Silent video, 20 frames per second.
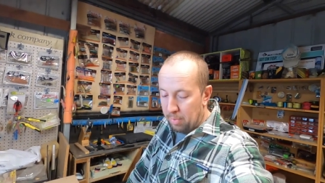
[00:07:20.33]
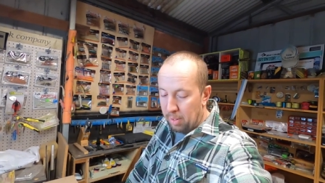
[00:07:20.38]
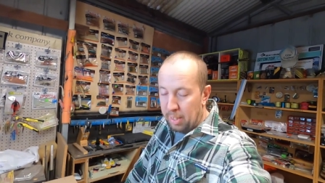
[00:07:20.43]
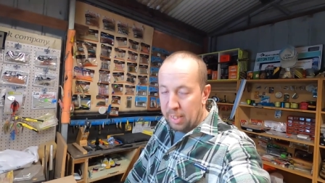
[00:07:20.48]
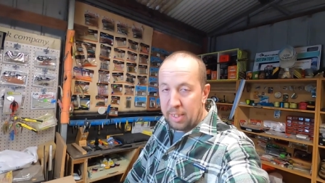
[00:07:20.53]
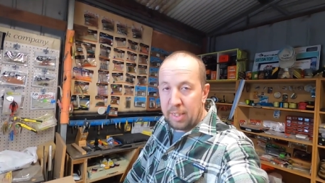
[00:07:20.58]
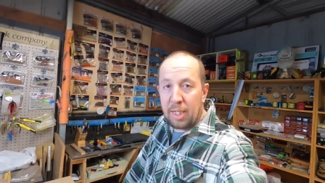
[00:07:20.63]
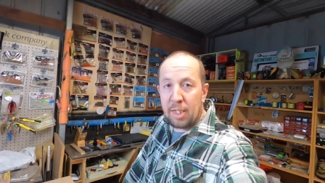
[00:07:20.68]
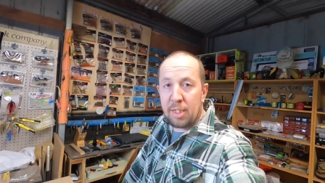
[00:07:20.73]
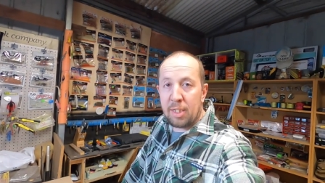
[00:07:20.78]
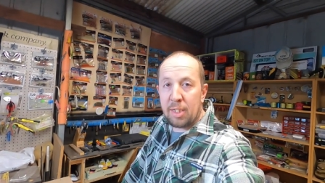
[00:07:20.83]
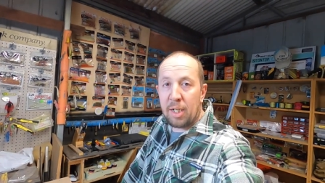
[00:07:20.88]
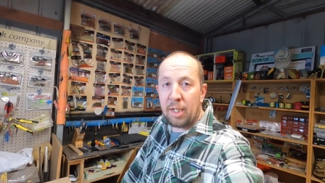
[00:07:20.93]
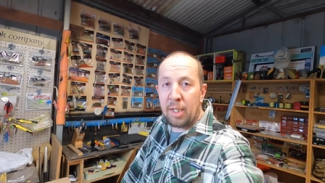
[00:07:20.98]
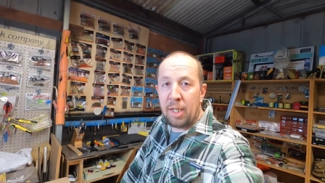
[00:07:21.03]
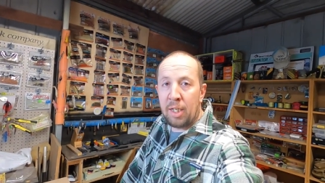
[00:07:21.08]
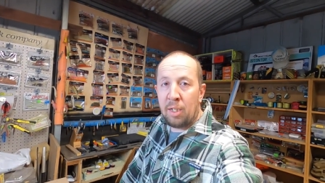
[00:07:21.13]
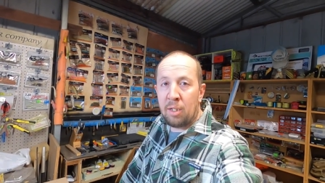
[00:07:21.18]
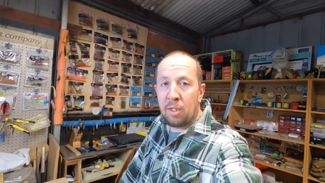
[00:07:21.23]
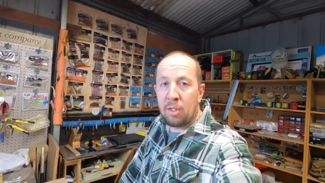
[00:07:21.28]
Let's get
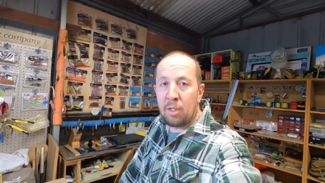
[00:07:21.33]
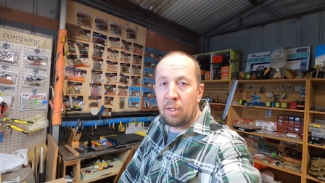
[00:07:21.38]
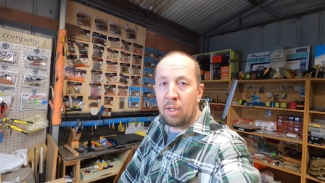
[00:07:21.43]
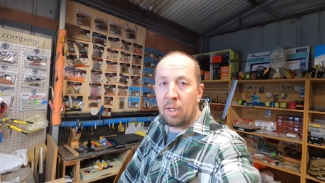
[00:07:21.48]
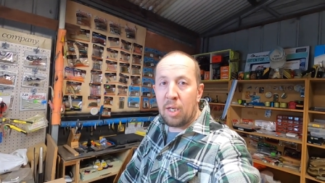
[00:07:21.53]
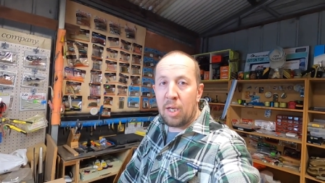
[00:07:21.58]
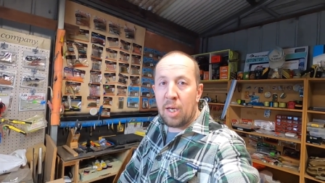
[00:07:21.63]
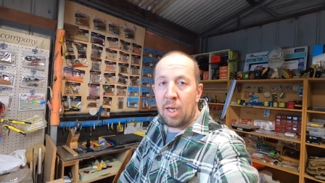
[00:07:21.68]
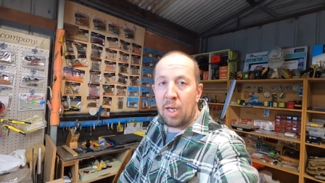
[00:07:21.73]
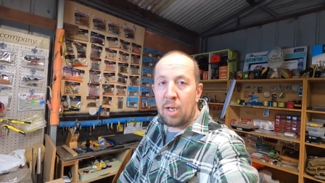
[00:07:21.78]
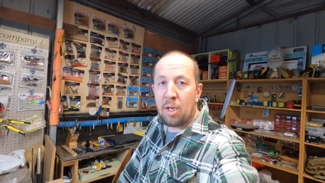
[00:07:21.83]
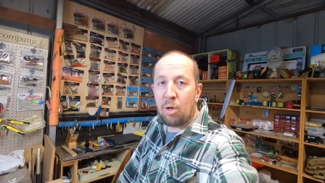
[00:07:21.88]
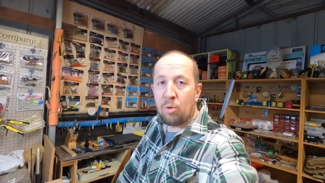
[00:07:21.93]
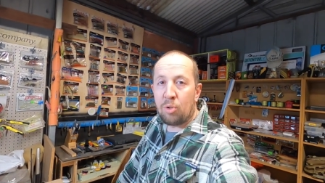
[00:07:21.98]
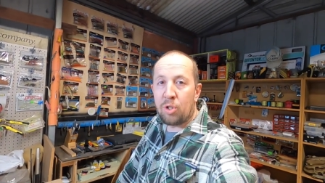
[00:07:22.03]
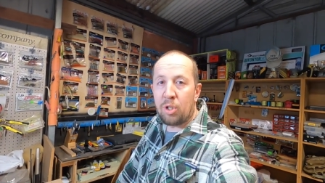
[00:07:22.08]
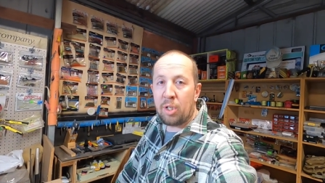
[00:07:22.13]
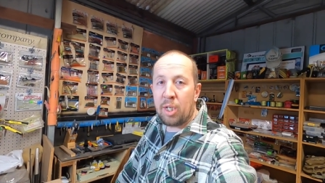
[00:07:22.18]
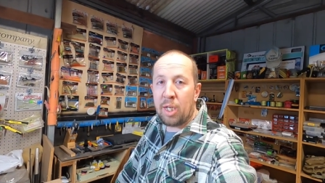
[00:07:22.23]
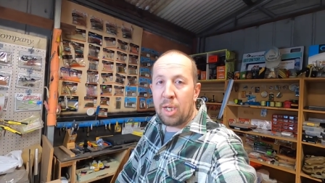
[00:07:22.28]
stuck in and I'll
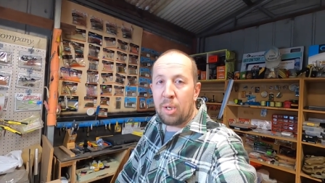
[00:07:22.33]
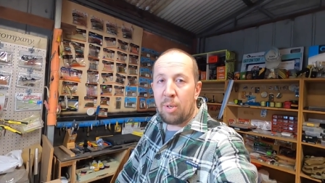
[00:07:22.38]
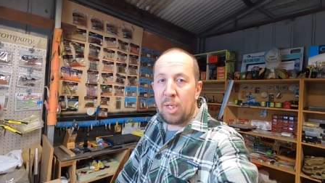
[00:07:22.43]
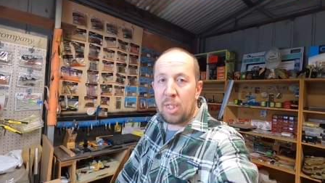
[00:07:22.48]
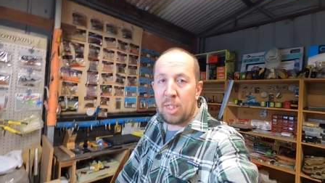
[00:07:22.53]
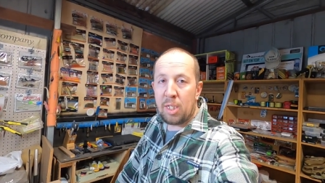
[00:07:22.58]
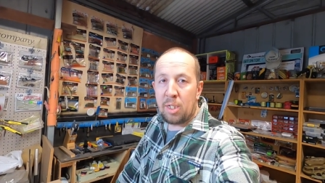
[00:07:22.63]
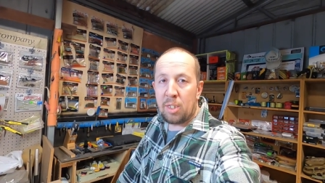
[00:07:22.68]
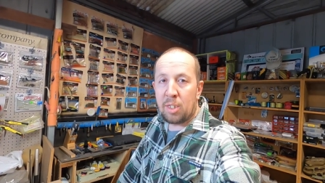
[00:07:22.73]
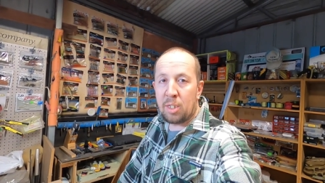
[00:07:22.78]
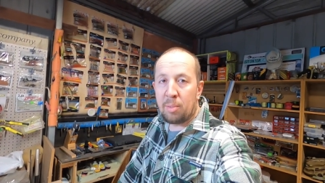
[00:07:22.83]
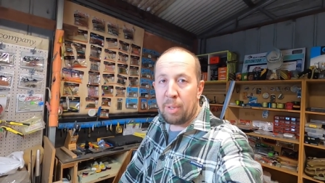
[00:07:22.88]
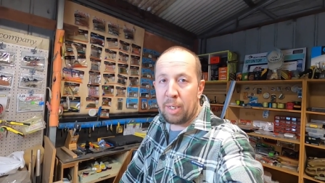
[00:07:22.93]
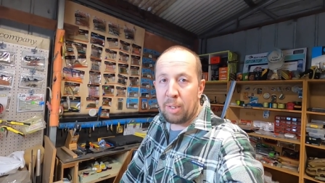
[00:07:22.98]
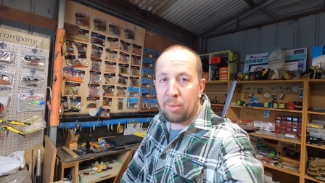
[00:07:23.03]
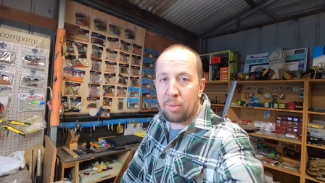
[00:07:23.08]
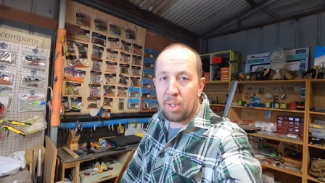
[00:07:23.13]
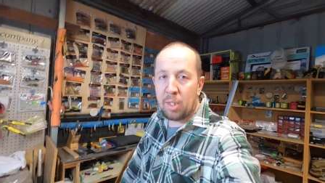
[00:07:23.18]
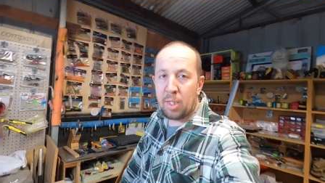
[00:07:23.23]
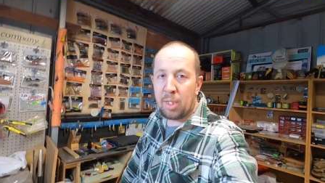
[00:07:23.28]
show you how easy it is to
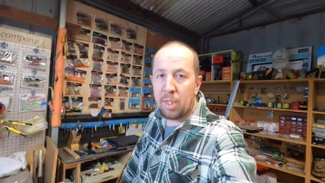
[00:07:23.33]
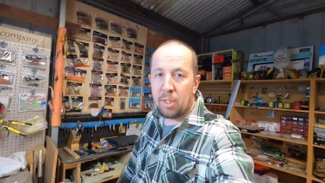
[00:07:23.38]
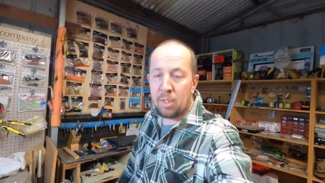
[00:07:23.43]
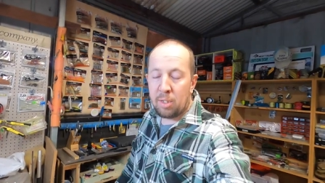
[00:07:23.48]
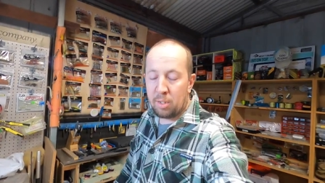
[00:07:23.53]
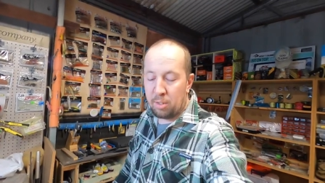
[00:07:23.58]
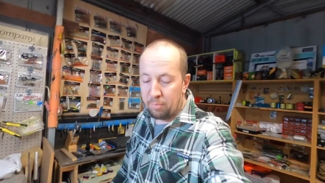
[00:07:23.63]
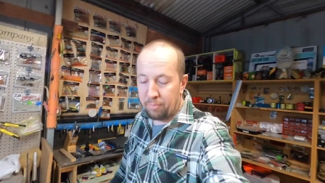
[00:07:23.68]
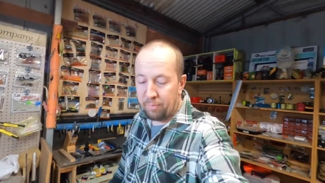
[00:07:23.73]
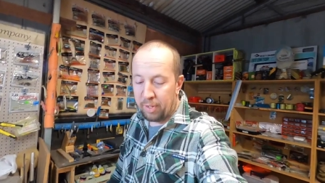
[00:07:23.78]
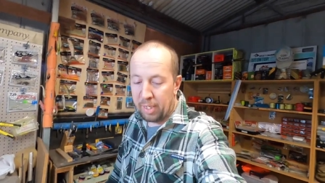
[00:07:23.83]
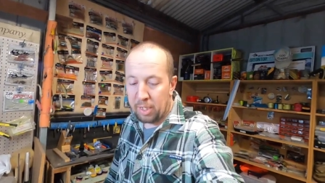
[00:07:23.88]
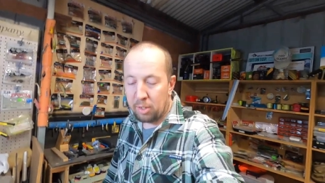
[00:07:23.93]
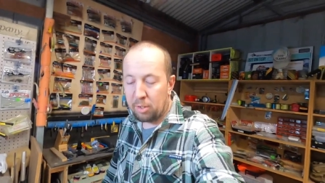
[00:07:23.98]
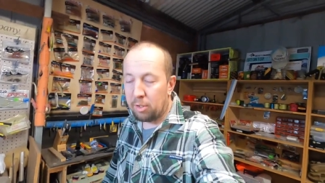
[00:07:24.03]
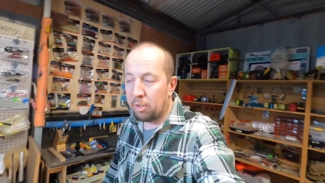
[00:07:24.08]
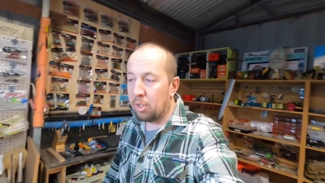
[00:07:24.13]
make one of these flounder